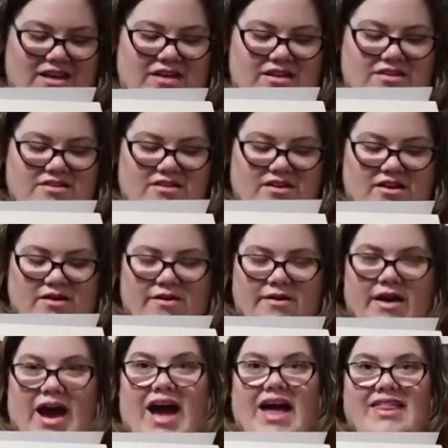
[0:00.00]
So
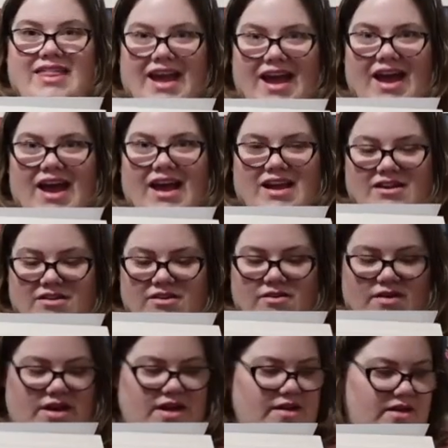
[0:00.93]
I think I can do
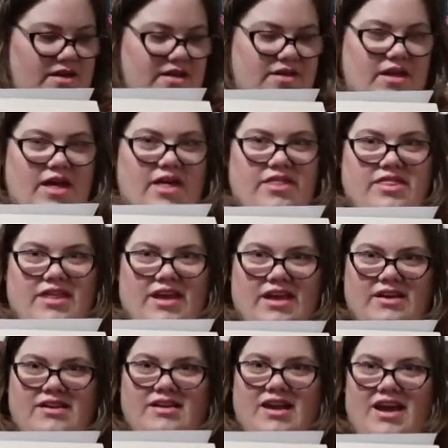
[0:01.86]
it. I
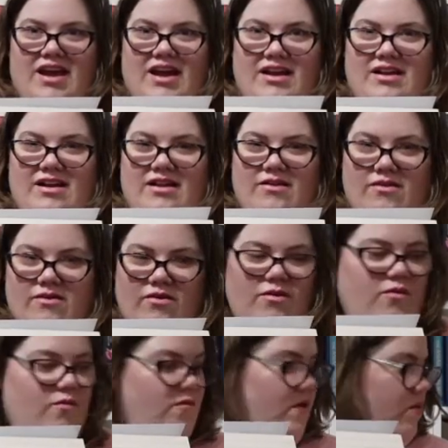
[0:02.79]
think 9
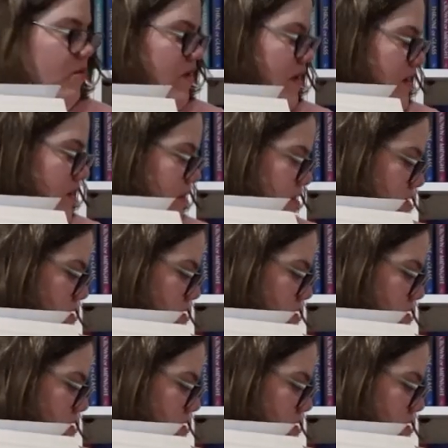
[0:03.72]
will work.